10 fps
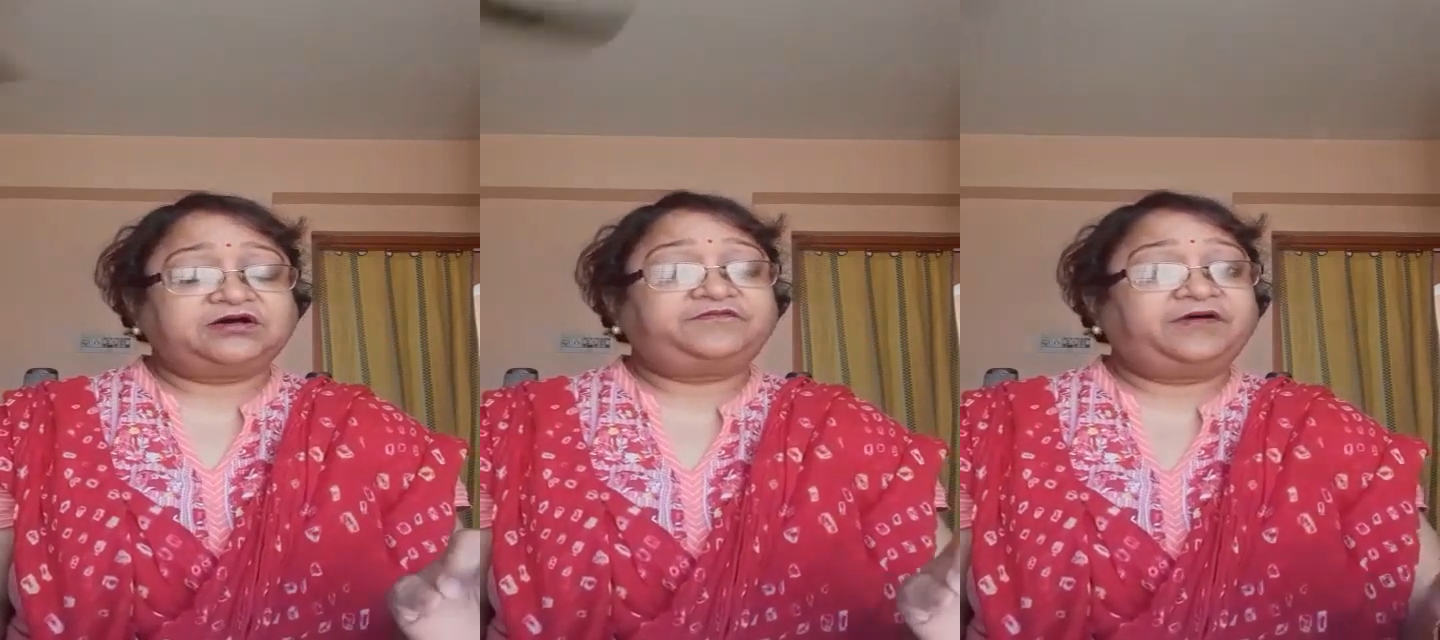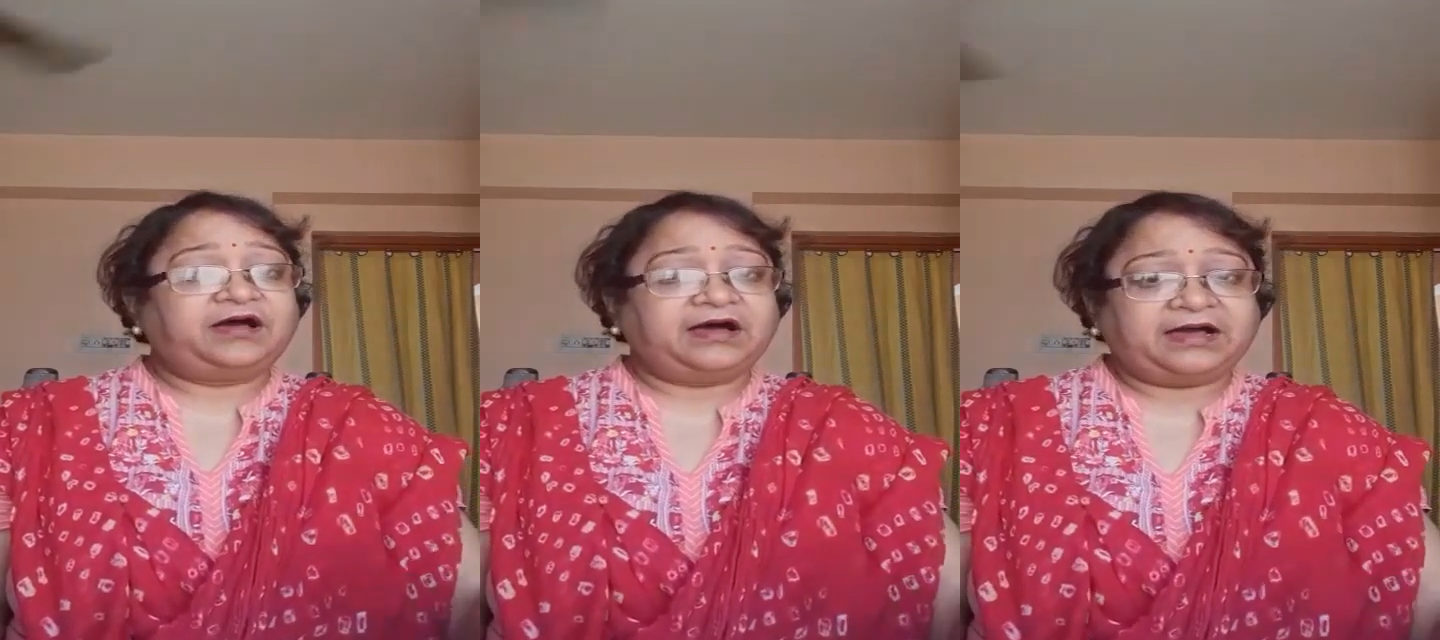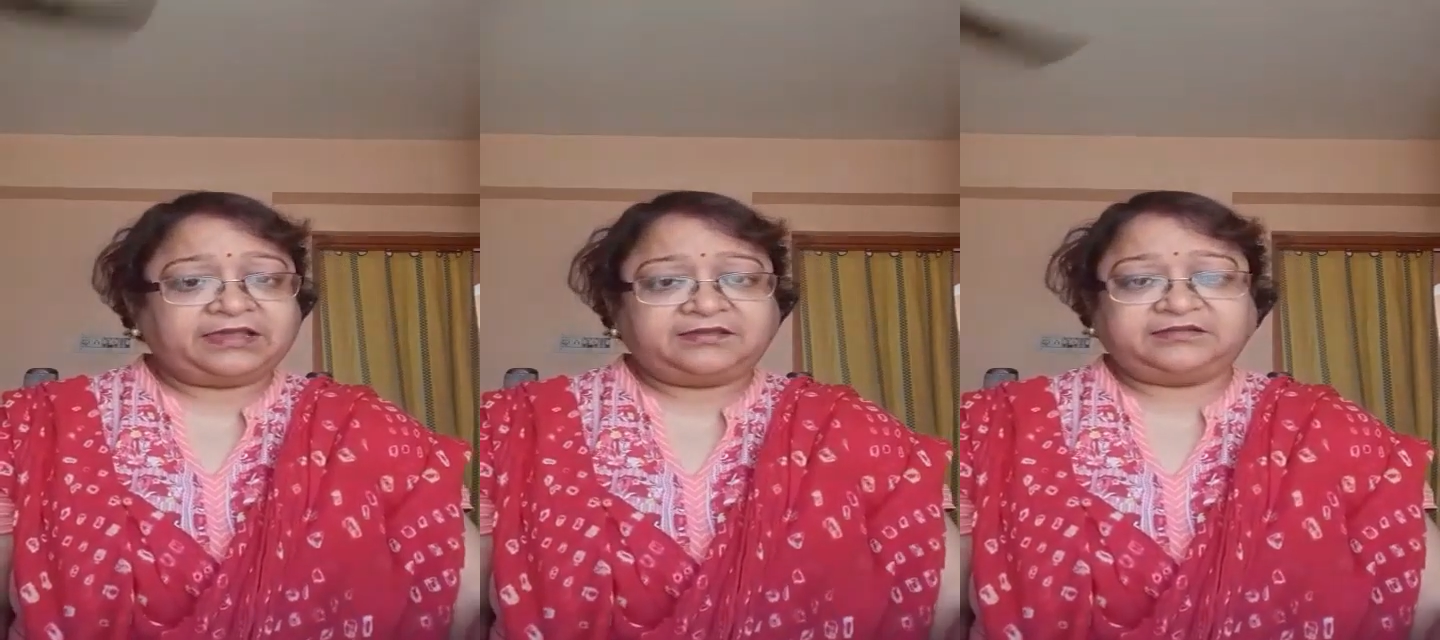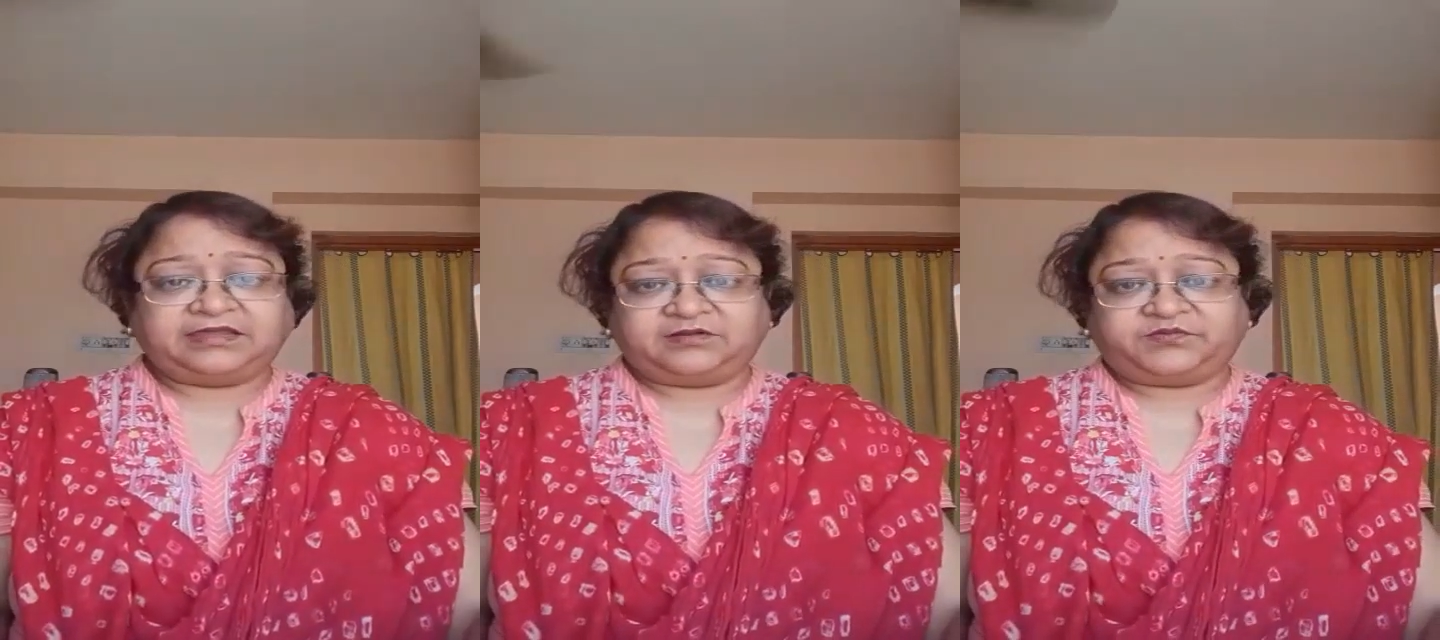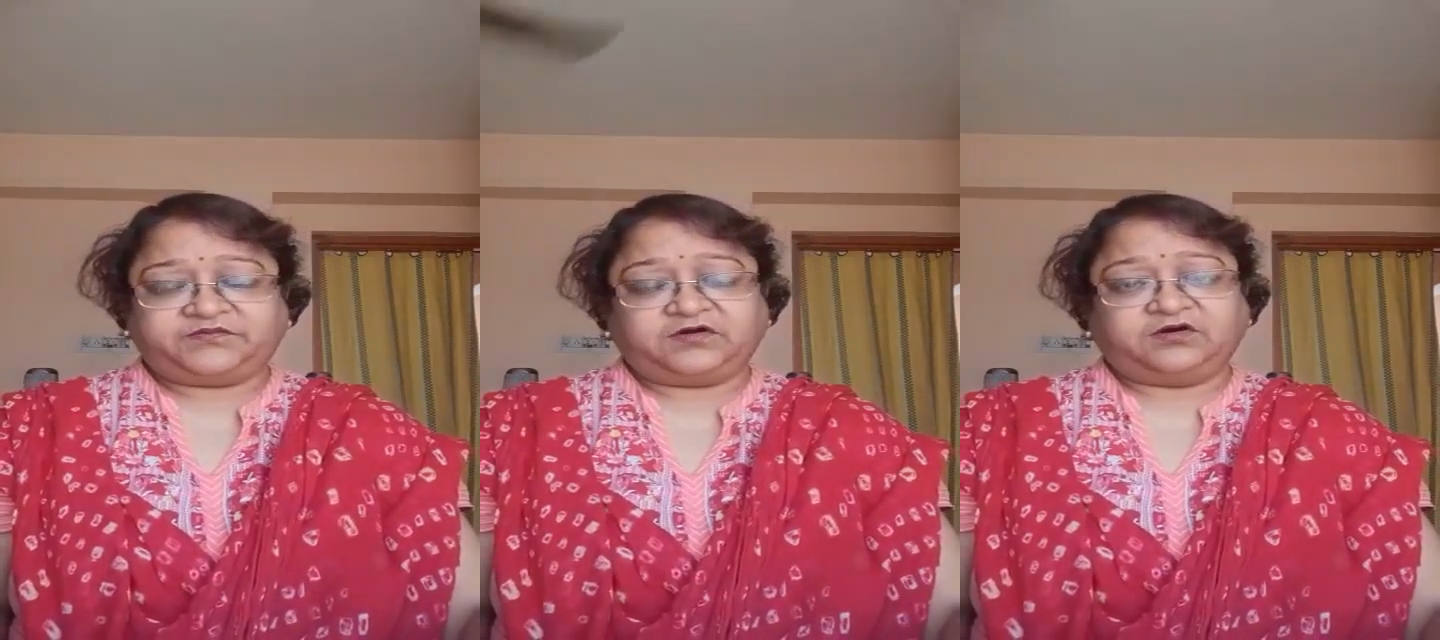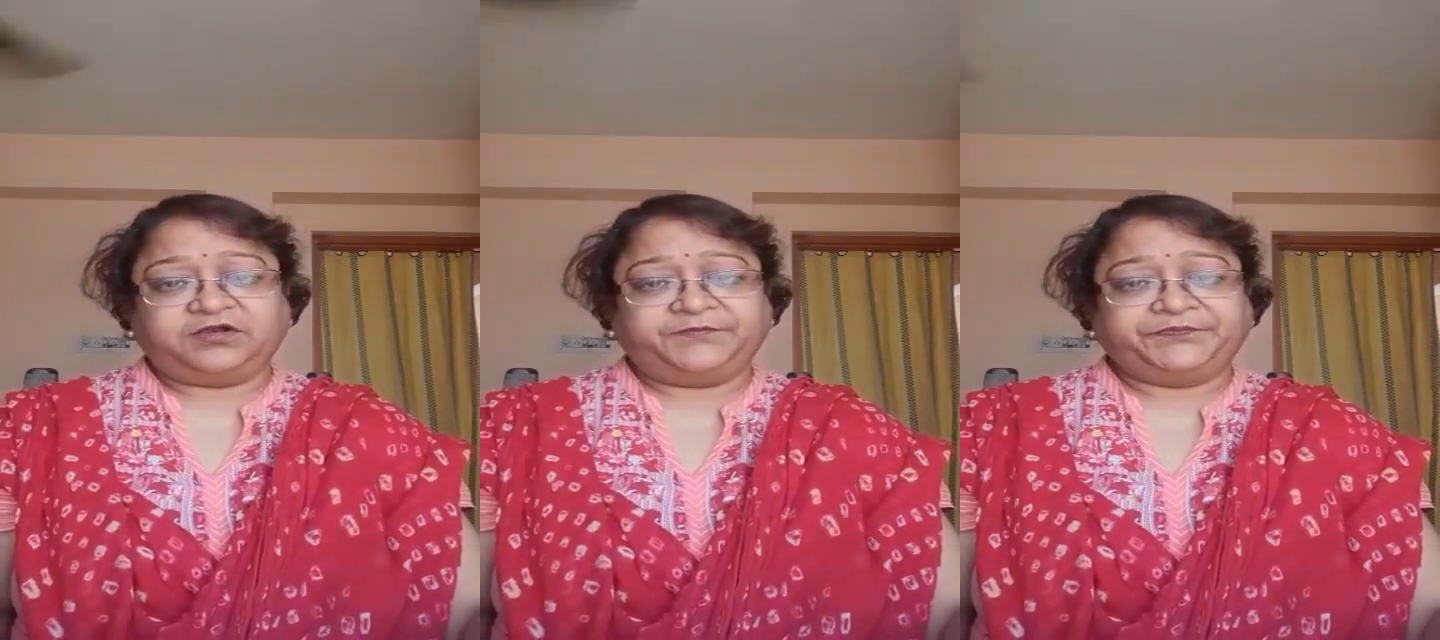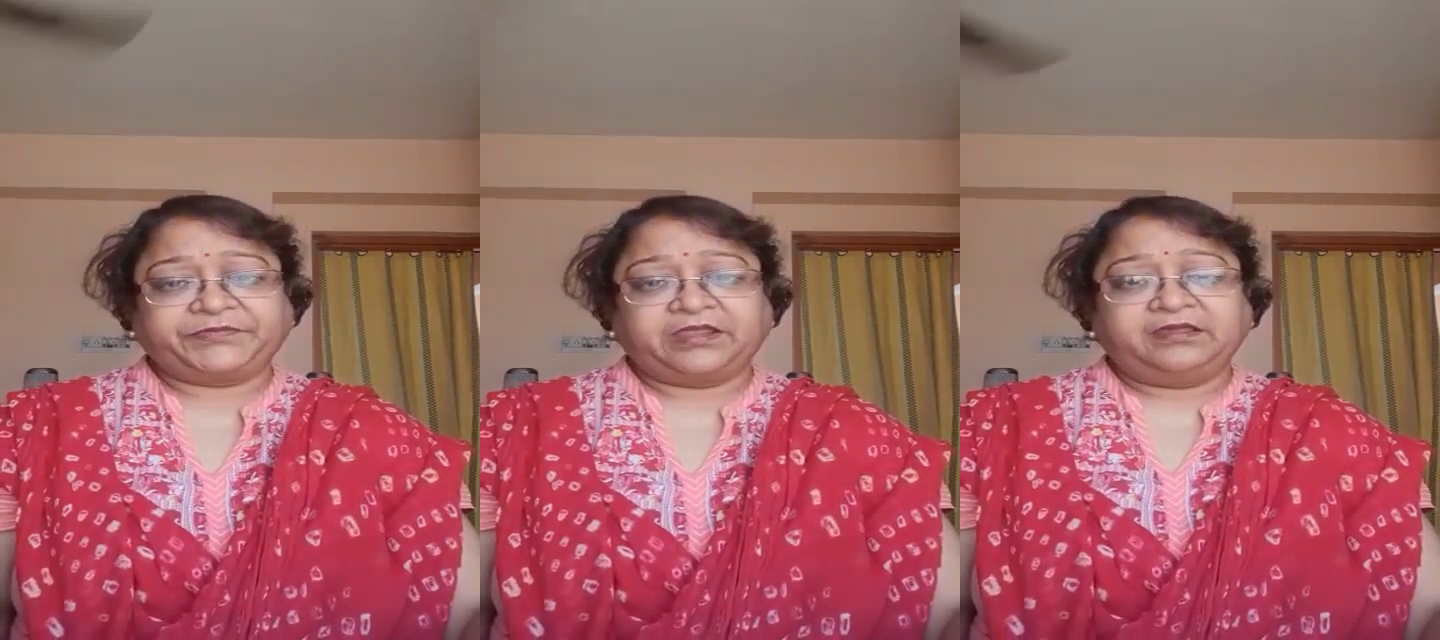the draining
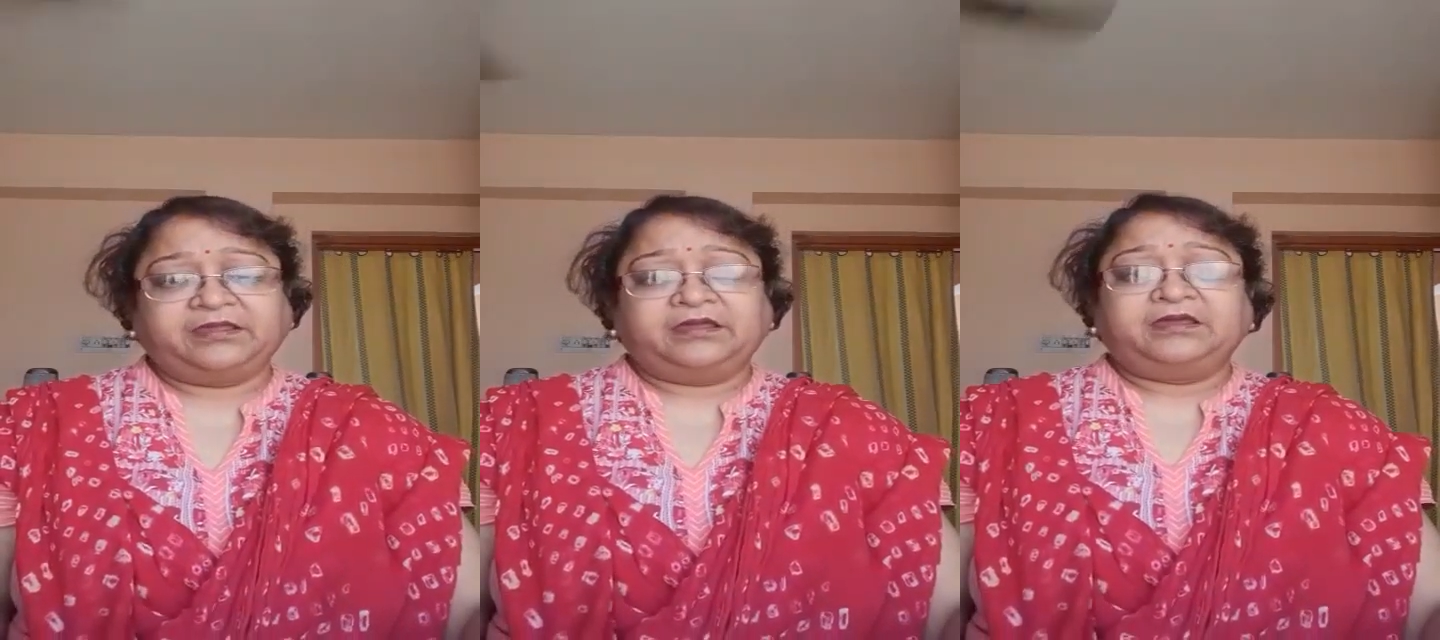water,